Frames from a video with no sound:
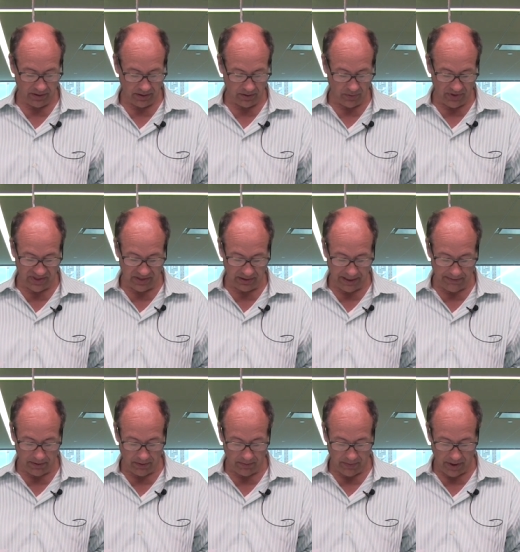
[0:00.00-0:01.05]
although recent
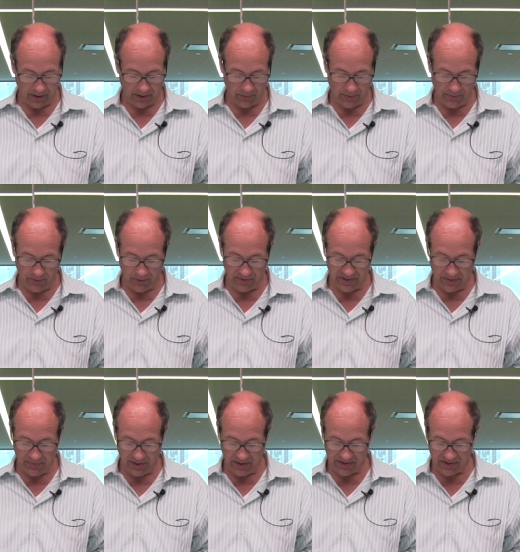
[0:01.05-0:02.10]
labor market report was
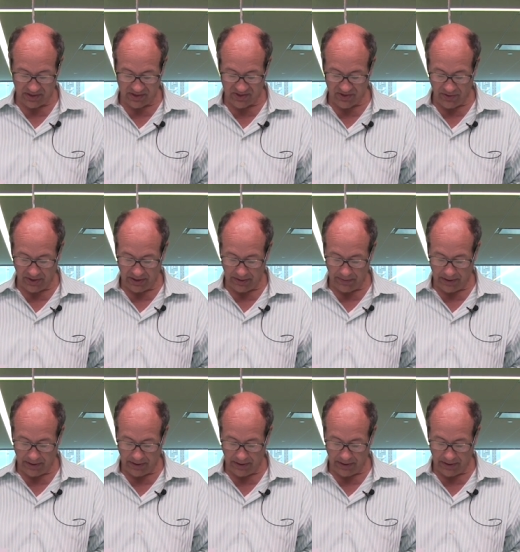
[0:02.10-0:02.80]
on balance concerning,